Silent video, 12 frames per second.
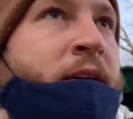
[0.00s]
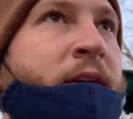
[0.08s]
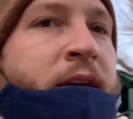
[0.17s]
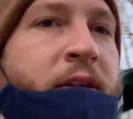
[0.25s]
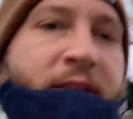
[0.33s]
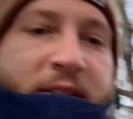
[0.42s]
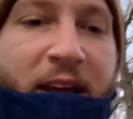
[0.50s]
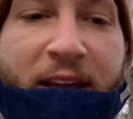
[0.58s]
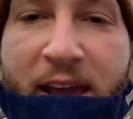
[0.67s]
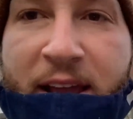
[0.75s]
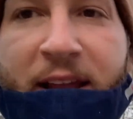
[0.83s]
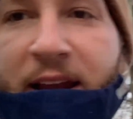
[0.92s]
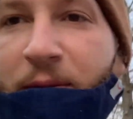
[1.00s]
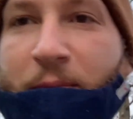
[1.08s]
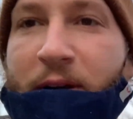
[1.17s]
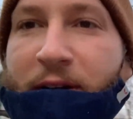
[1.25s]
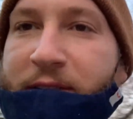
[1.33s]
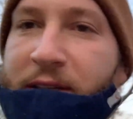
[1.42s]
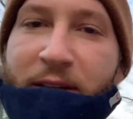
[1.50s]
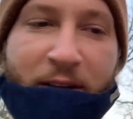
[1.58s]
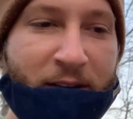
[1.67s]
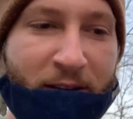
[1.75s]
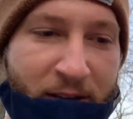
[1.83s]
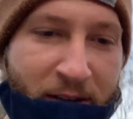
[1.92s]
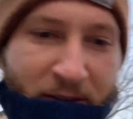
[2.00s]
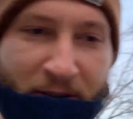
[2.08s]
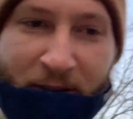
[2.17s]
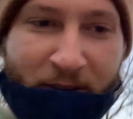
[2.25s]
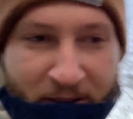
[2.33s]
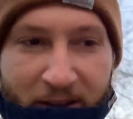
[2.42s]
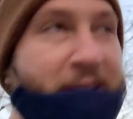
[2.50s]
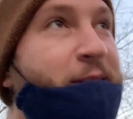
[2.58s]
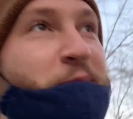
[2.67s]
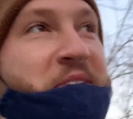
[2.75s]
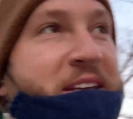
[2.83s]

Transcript: it. This day can't get any worse. It really